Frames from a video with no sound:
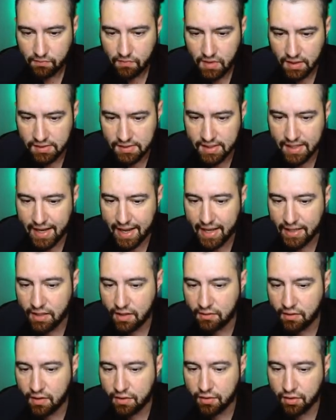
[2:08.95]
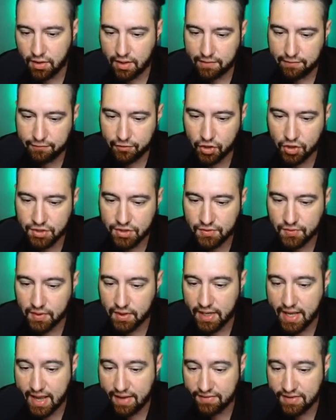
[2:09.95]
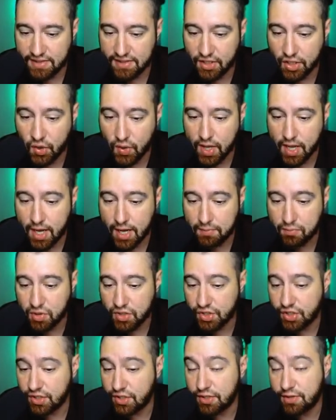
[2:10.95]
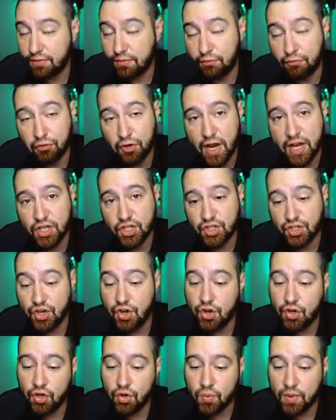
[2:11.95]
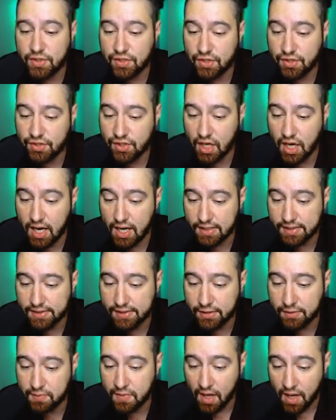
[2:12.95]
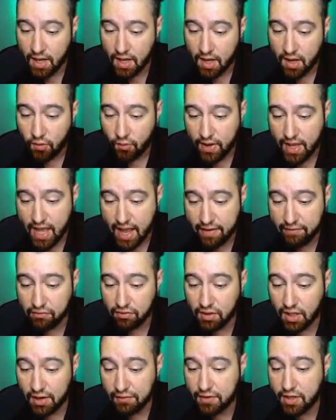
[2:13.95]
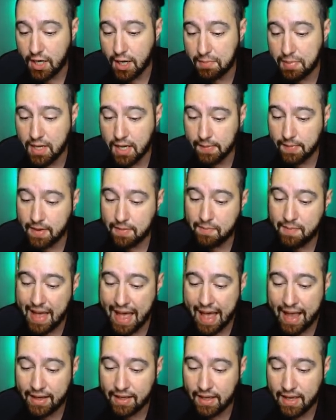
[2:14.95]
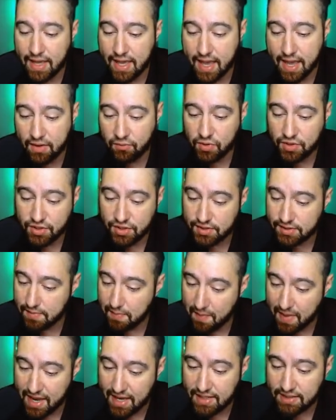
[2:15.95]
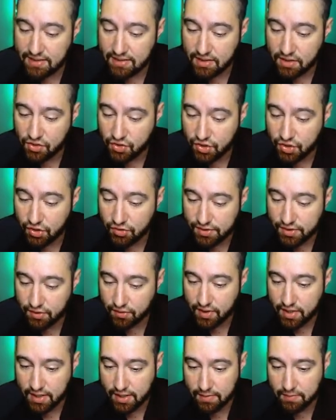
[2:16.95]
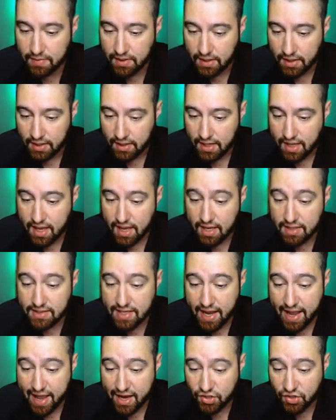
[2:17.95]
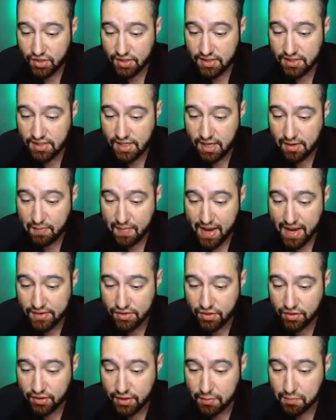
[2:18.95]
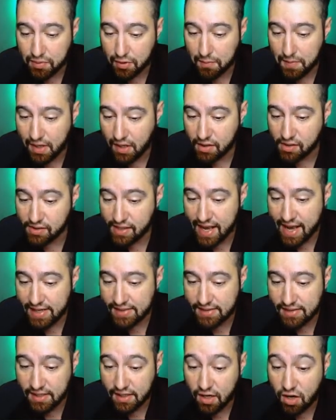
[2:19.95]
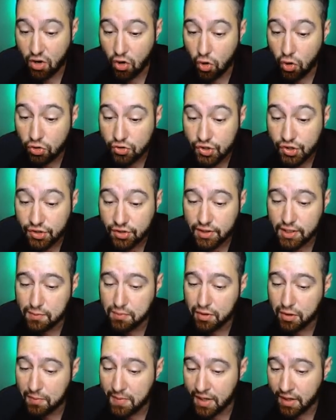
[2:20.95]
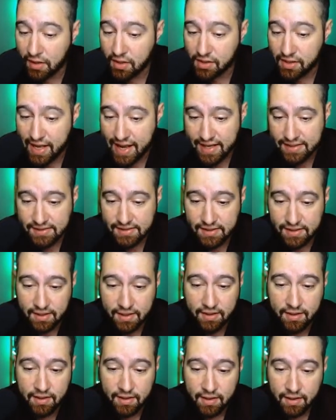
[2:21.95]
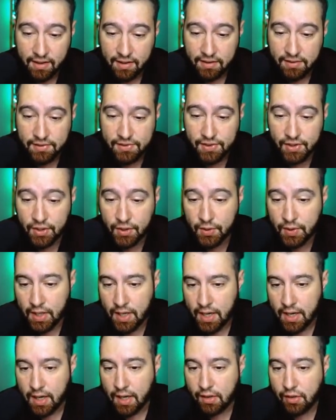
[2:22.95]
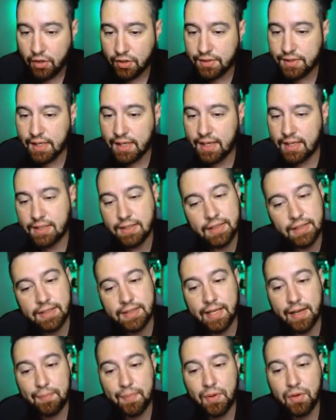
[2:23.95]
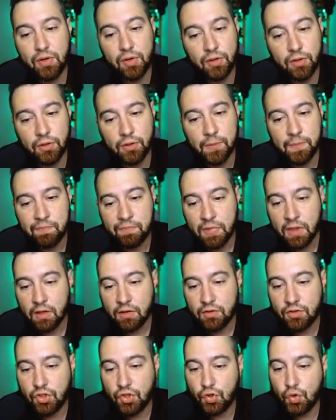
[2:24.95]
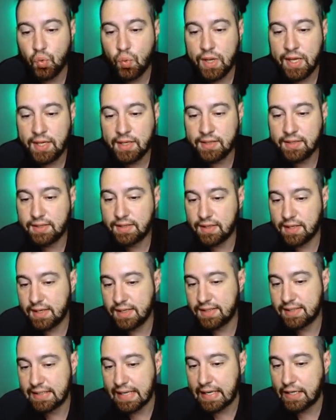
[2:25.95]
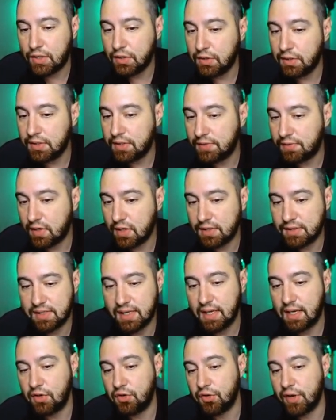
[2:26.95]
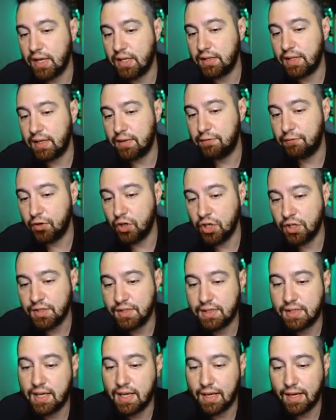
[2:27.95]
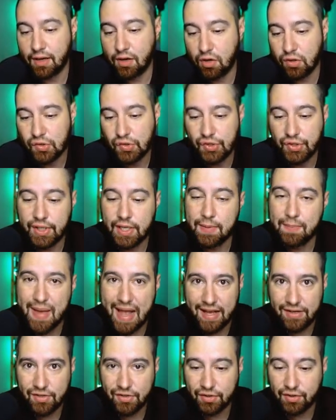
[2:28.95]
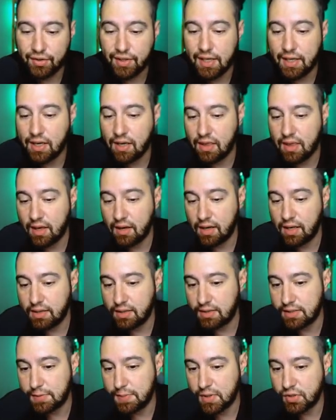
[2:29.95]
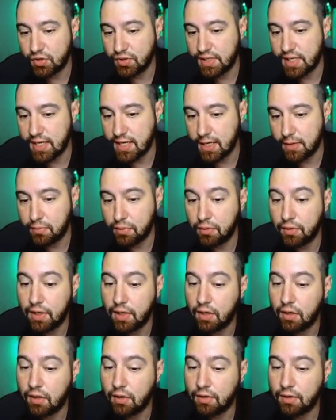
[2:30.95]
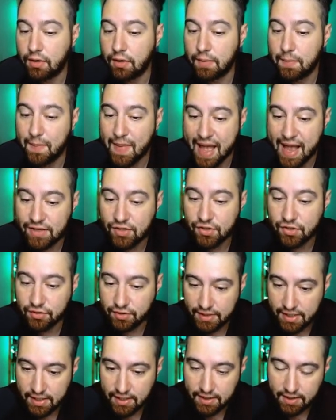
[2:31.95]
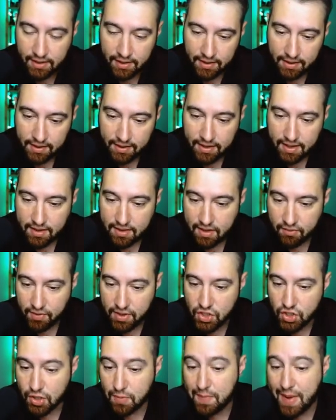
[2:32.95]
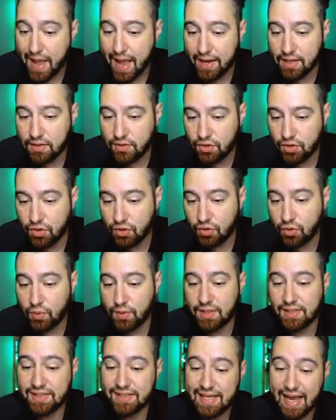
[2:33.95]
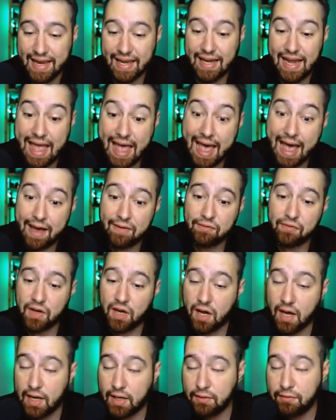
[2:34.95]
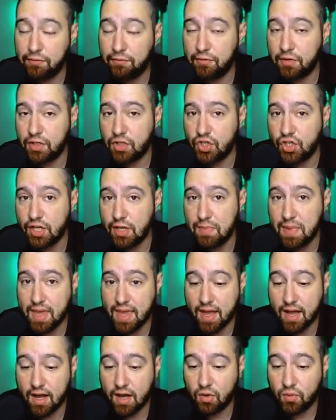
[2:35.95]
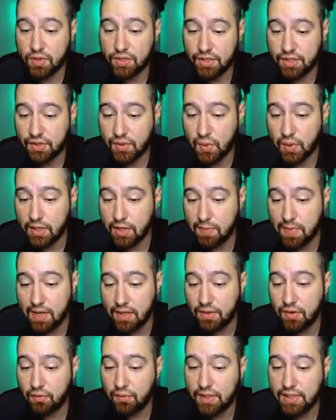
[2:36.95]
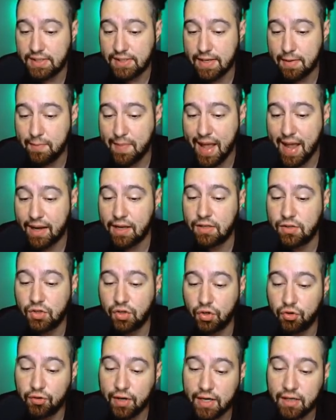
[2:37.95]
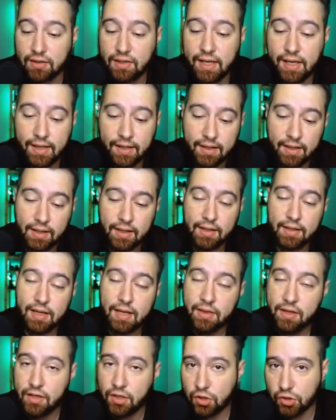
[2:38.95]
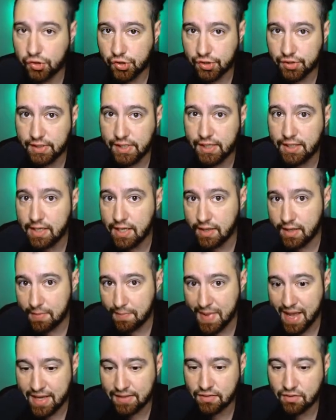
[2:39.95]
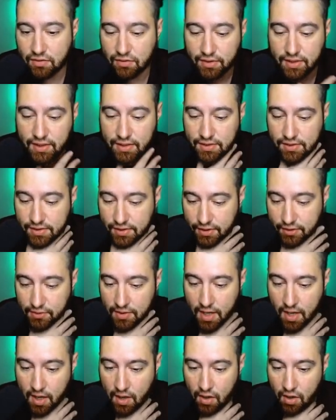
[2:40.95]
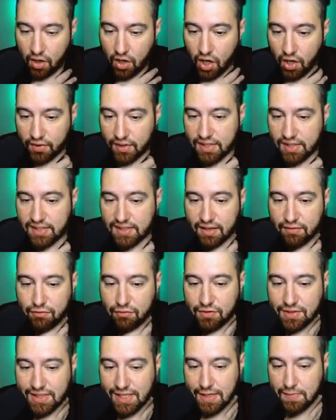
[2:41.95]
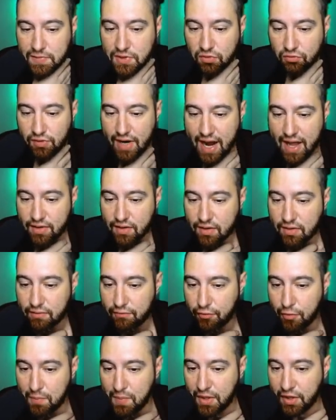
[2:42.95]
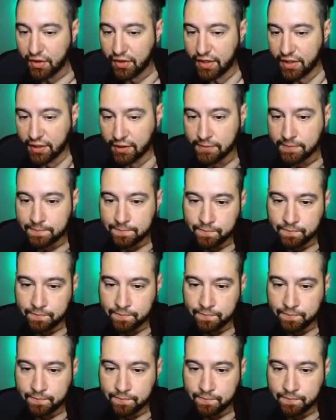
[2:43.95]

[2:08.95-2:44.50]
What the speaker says: It's going to end on the 31st. We're going to have Sinnoh Cup, which is fresh, new, which is awesome. We have Love Cup coming back again, which is amazing. Johto Cup. And I actually see Master League Premier Classic, Ultra League Premier Classic. So it looks like it's the typical 2 weeks cycle as far as getting Great League first, getting Ultra League, Master League, and then get the Specialty Cup when you're under Master League. And then we jump back into the second half of GBL, which is going to be the reset back into Great League, and then Ultra League, and then Master League. So all this stuff seems rather familiar.